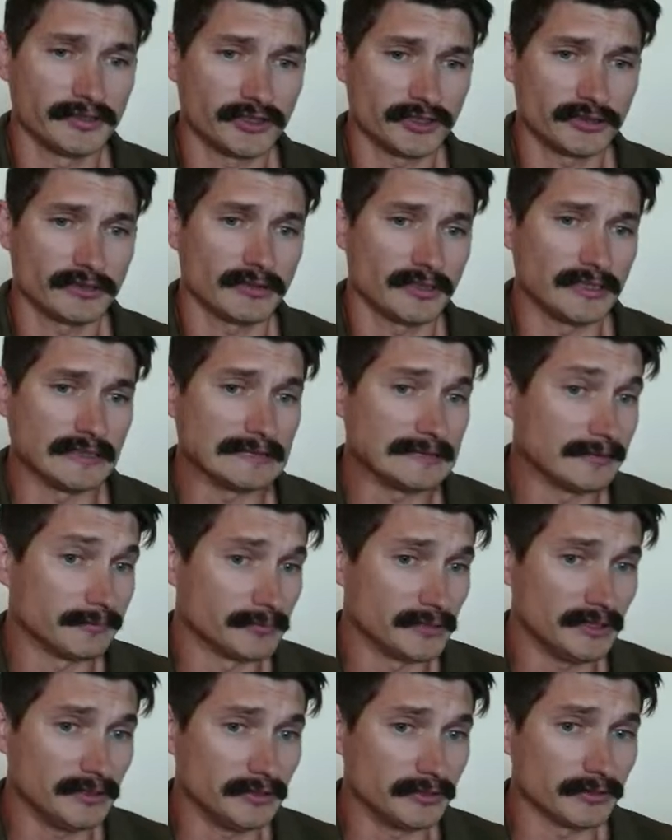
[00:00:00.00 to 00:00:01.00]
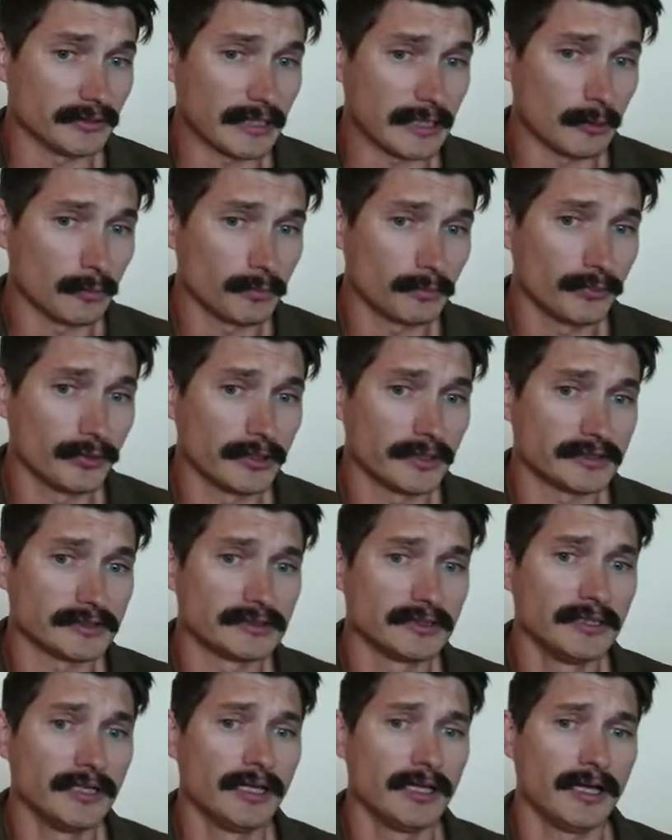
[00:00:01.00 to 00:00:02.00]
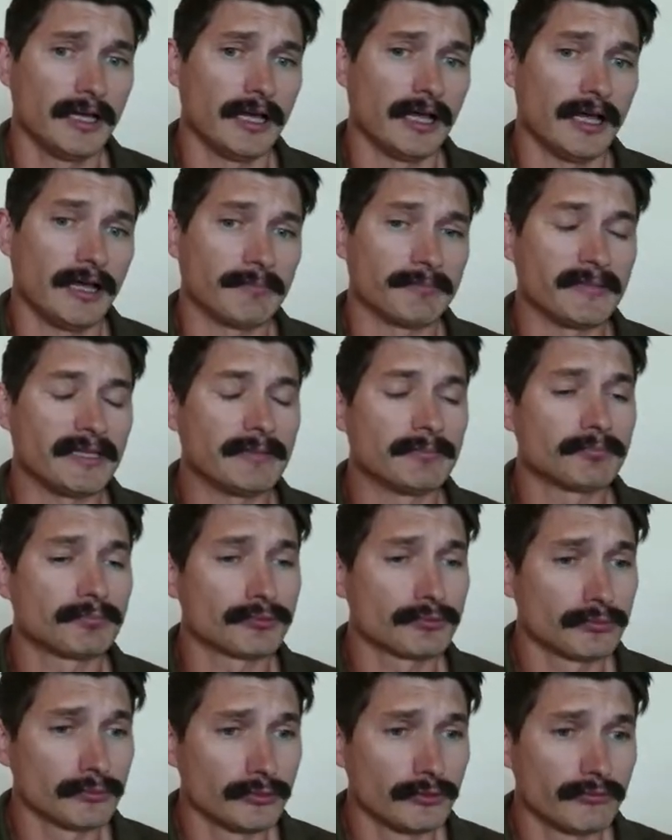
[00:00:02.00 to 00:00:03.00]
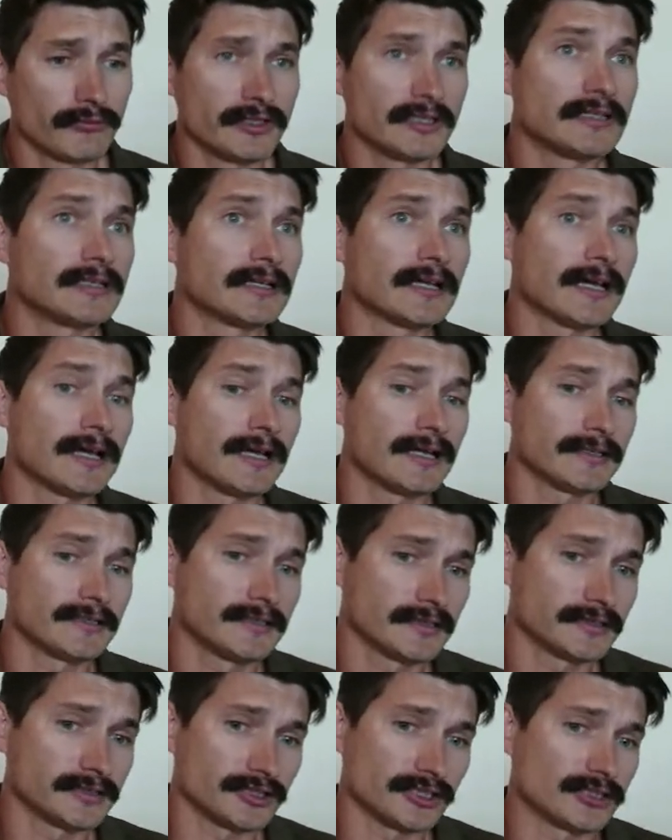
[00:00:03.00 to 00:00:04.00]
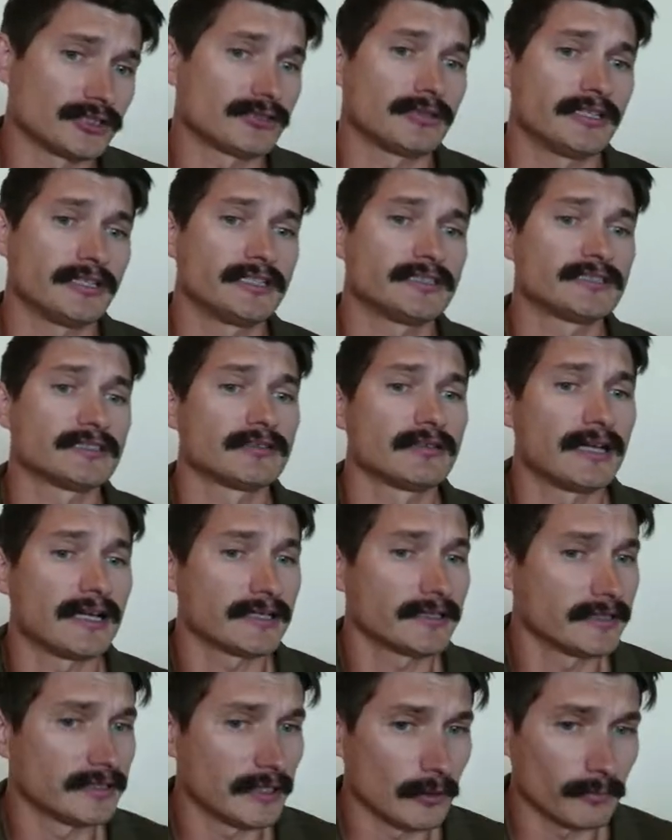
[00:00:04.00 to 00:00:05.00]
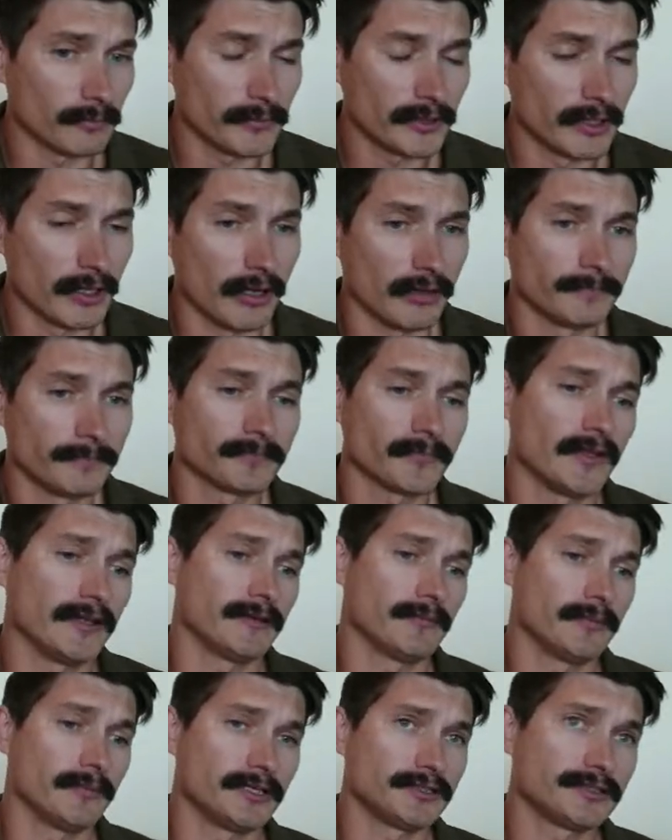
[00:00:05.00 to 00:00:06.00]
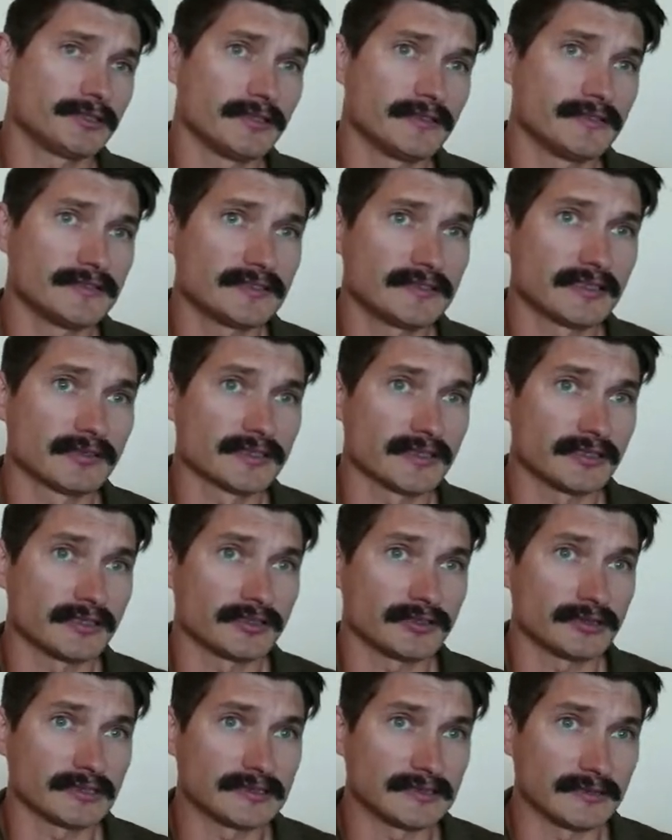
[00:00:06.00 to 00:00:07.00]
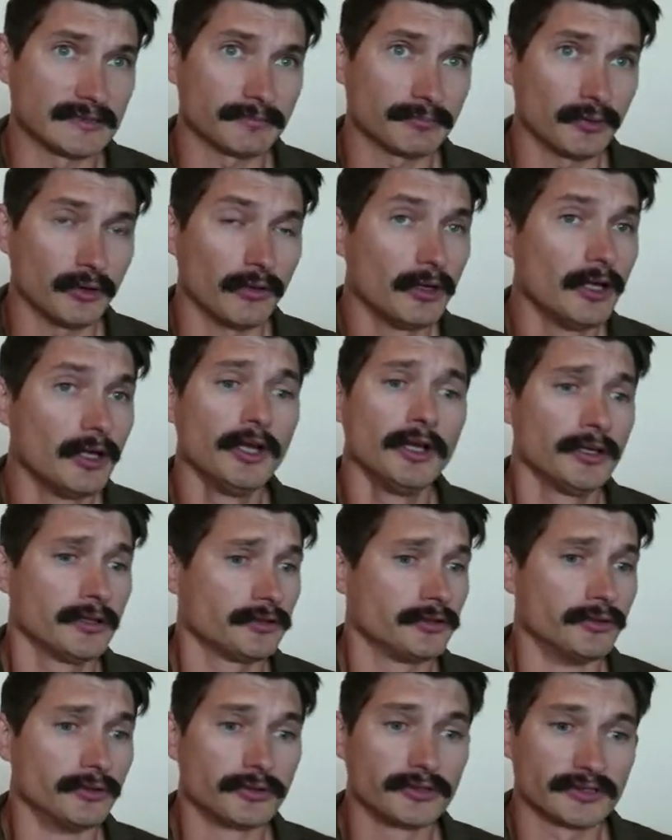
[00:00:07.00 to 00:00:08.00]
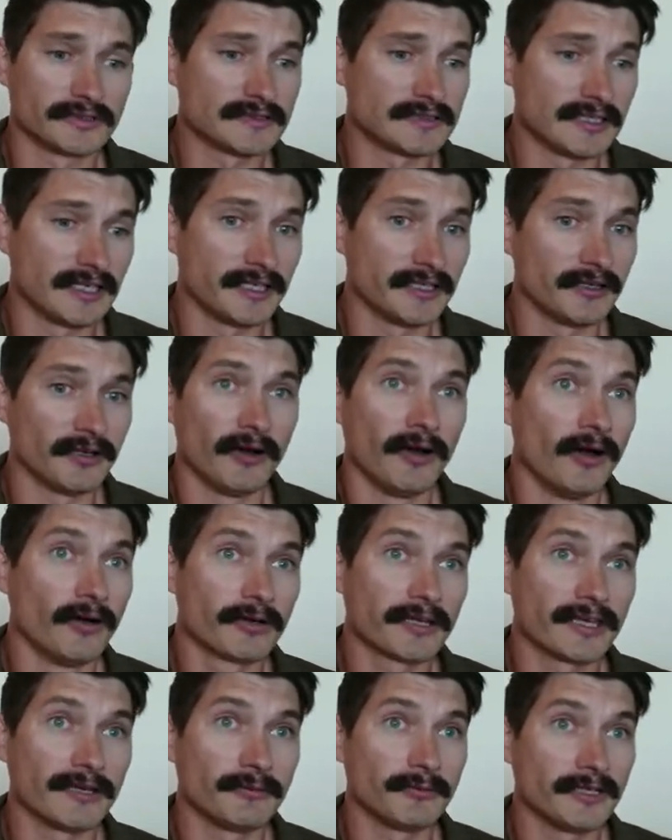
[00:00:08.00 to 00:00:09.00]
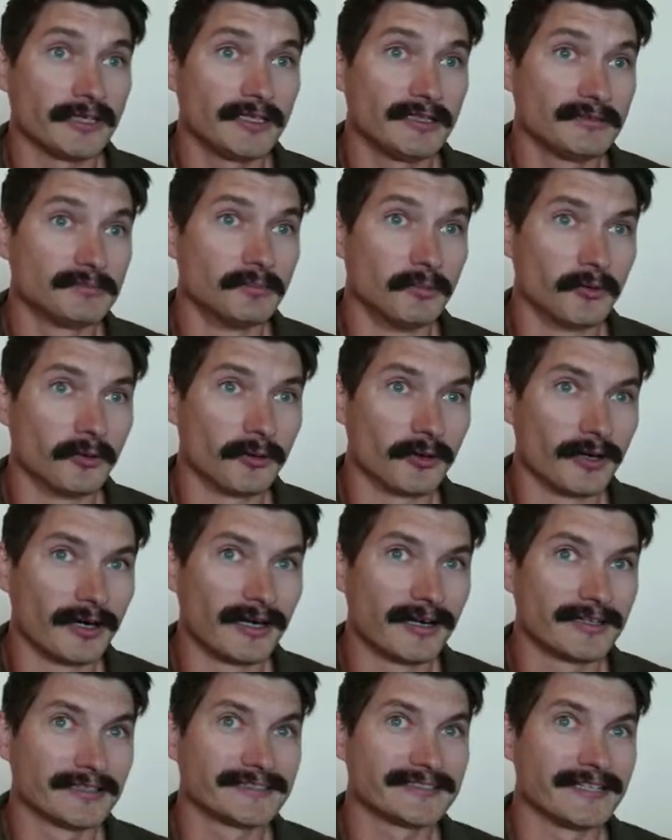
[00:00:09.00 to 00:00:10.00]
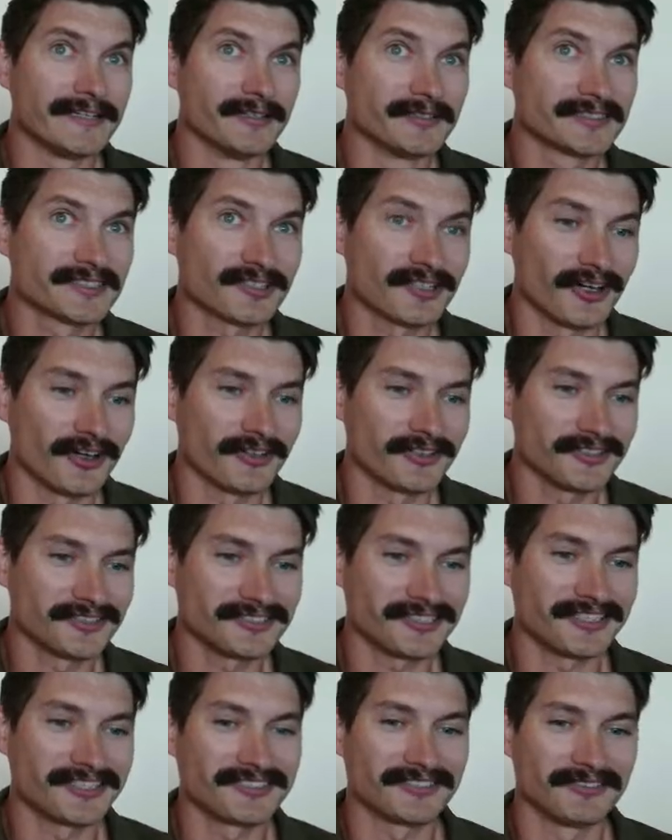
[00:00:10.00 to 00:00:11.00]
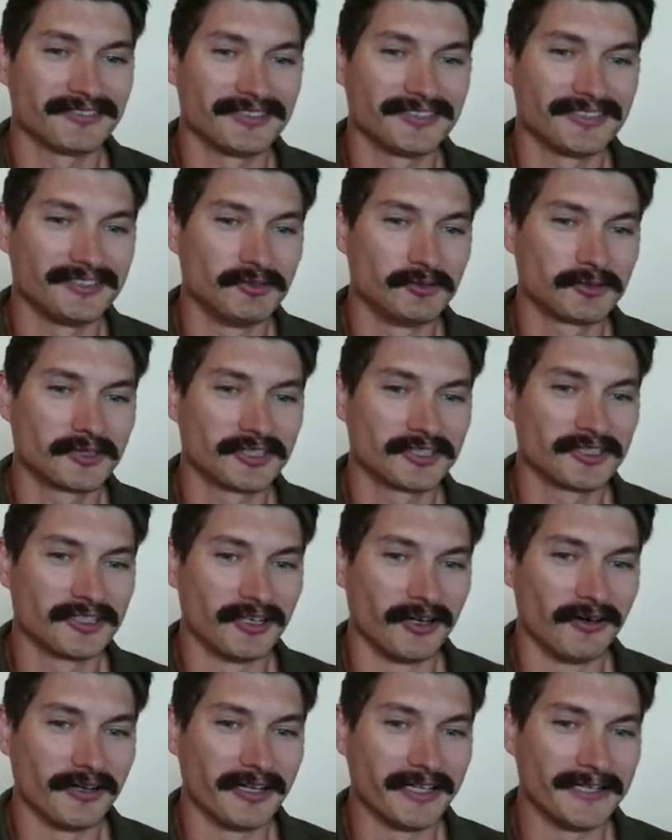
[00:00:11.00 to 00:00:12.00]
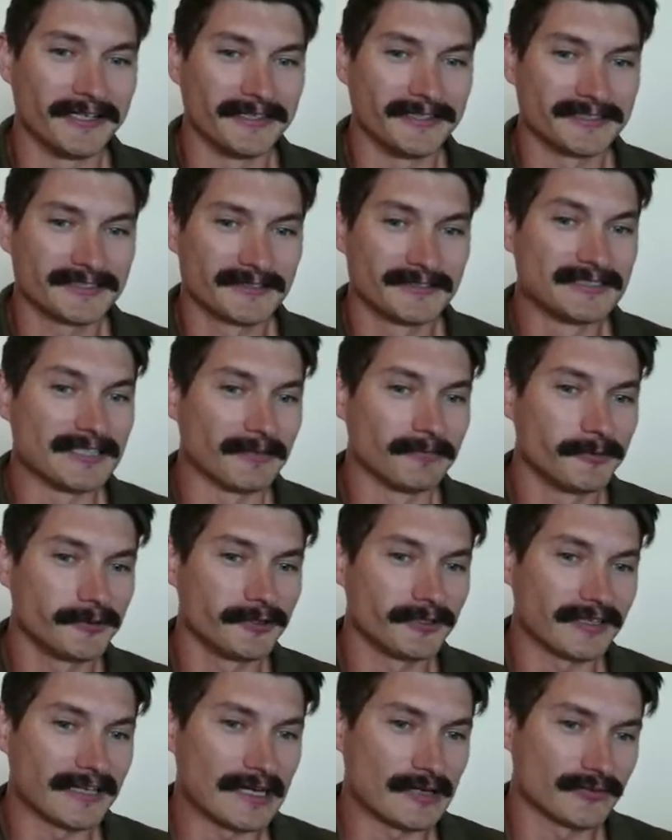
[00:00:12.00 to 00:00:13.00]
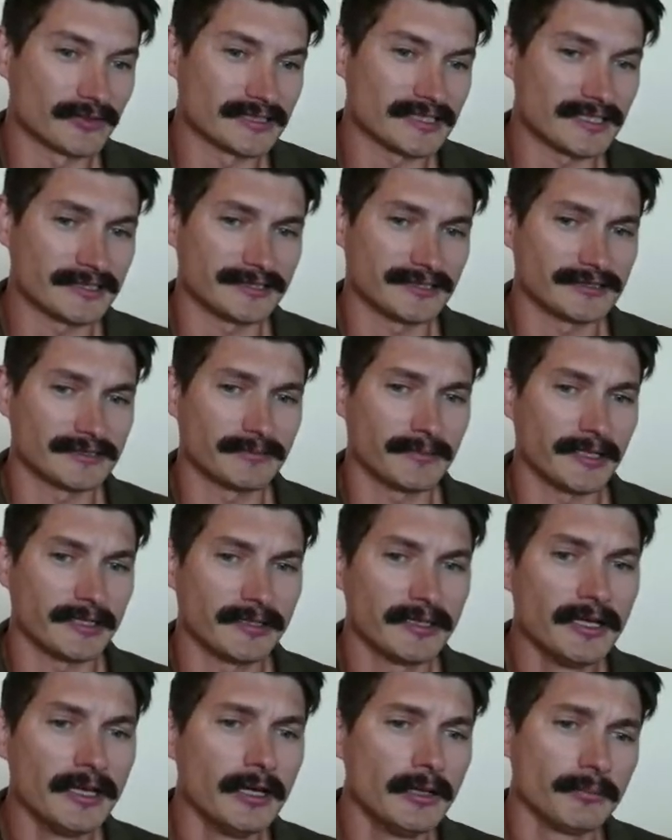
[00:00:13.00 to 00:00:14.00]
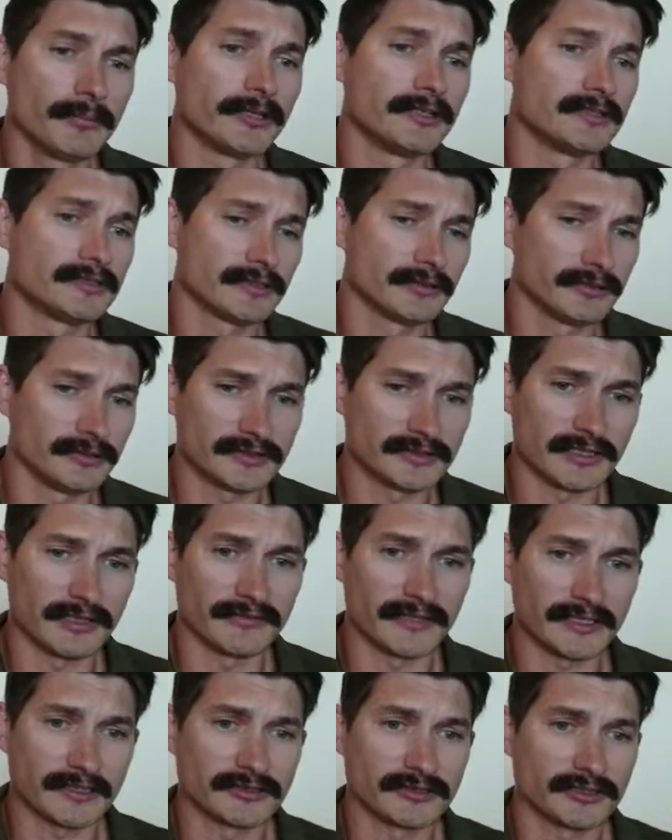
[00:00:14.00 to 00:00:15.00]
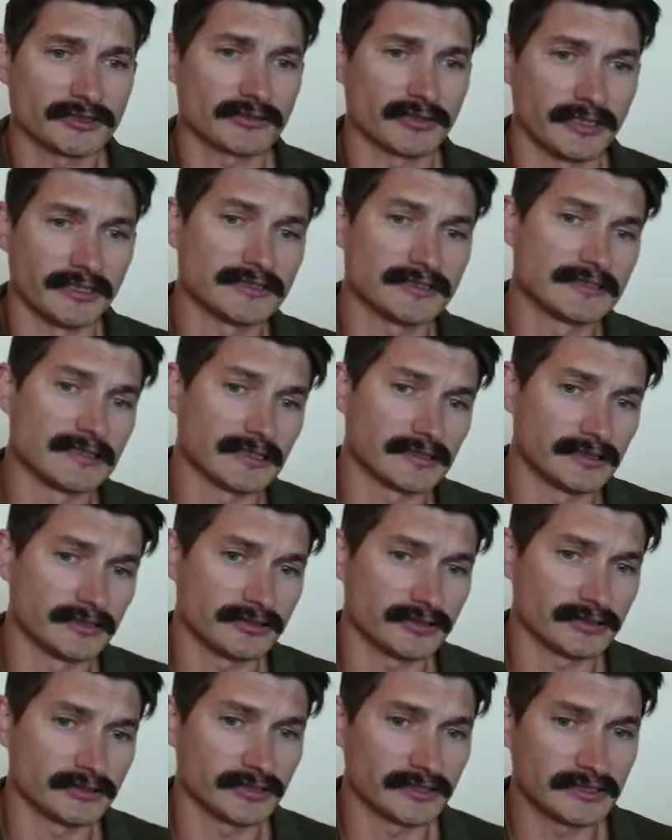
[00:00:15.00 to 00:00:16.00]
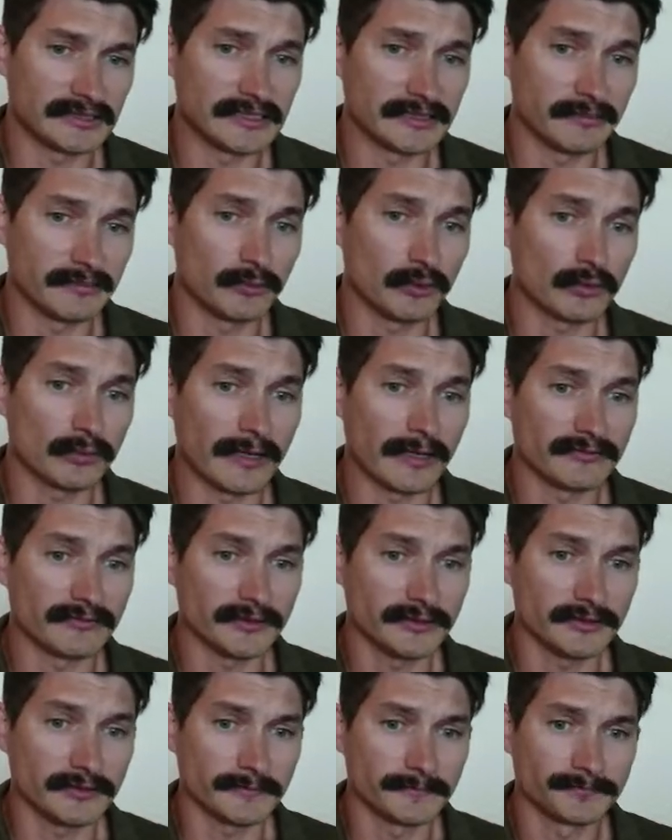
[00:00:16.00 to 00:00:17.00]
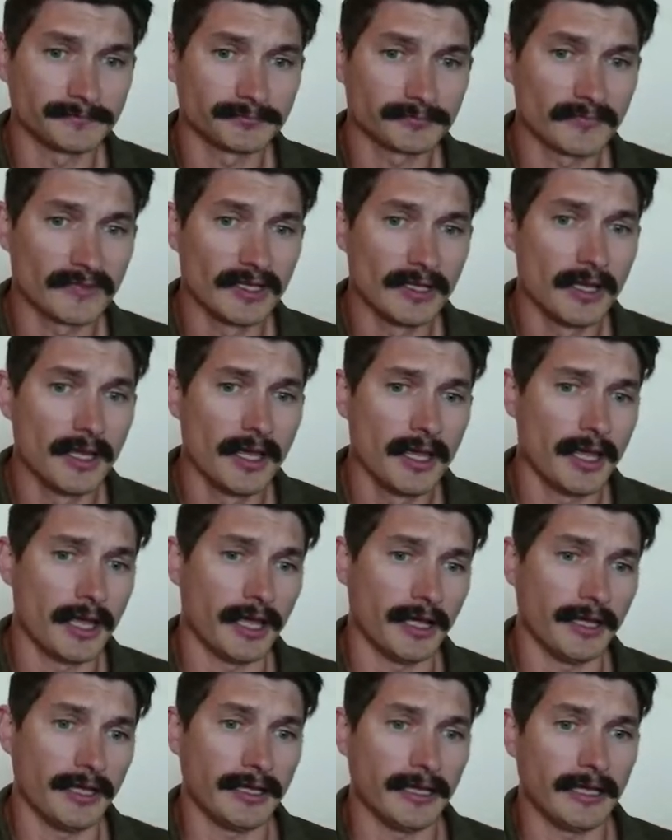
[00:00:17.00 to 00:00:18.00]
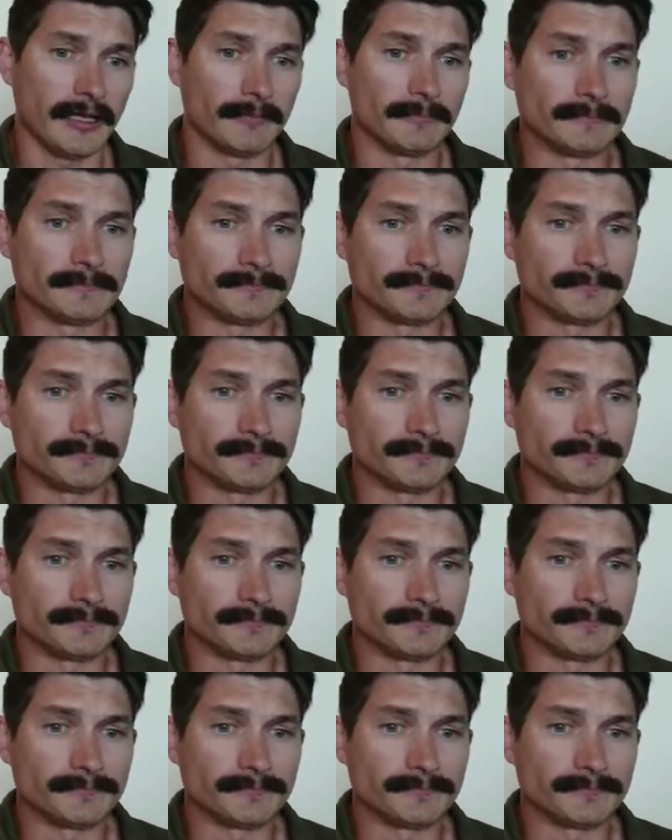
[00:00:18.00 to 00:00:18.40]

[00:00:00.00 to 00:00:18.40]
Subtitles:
constraint limiting your output. Improving non-constraints are not going to help at all. Like I mentioned in the sales center example, you could say, okay, we need more sales calls. And so then you can go and double your advertising spend. But until you solve that constraint, it's not going to turn into any more revenue.